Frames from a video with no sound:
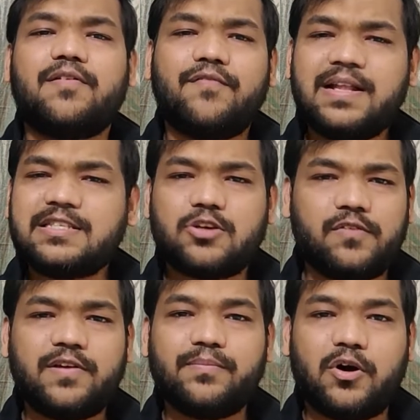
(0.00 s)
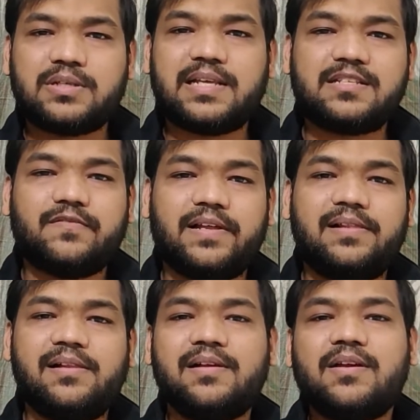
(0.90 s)
While solving mocks as well,
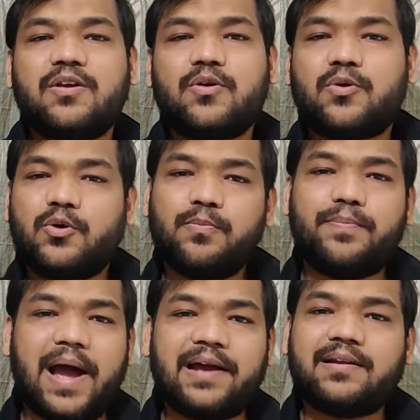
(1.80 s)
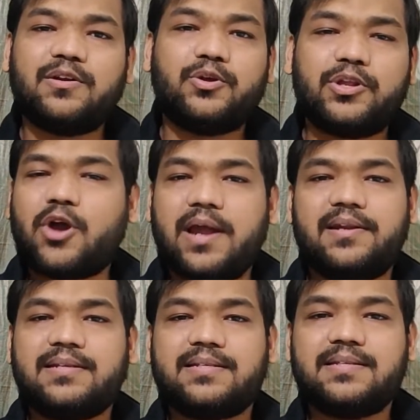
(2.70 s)
go back during your
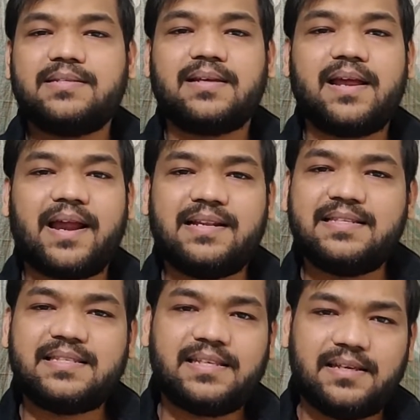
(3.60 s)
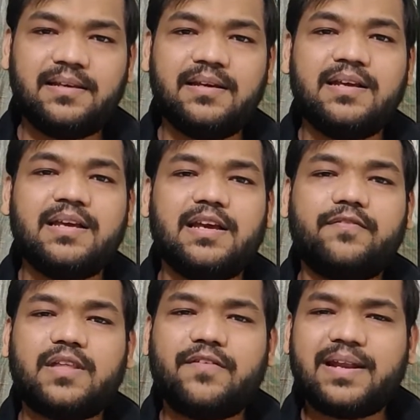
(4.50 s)
analysis and see if
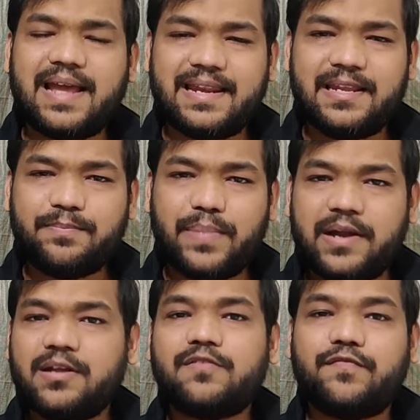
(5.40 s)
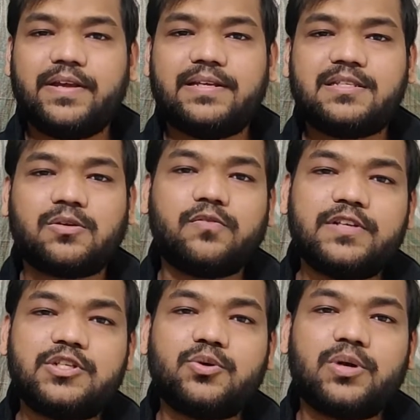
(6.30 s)
there were any better ways through
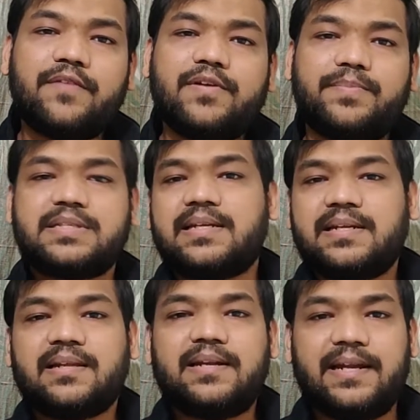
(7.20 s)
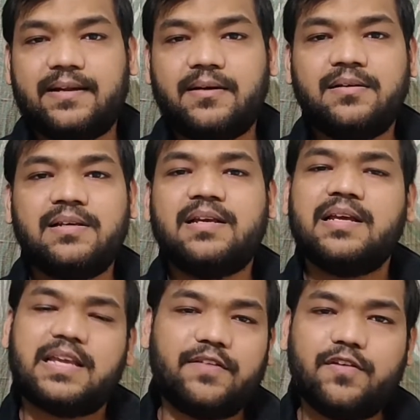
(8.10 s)
which you could have represented the data,
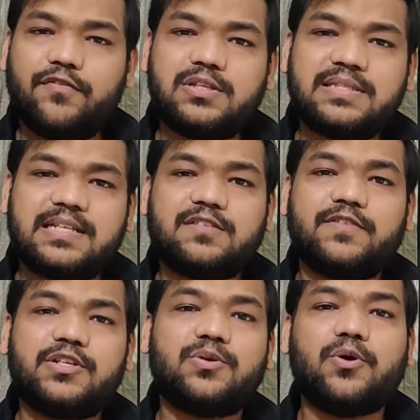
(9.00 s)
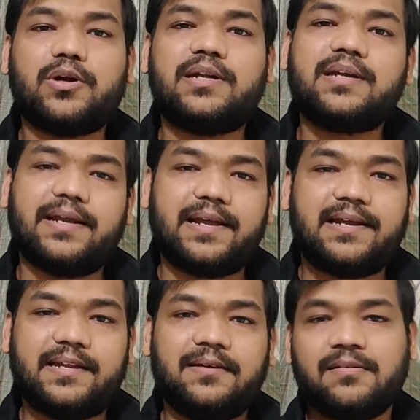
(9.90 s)
even for sets which you got it correctly.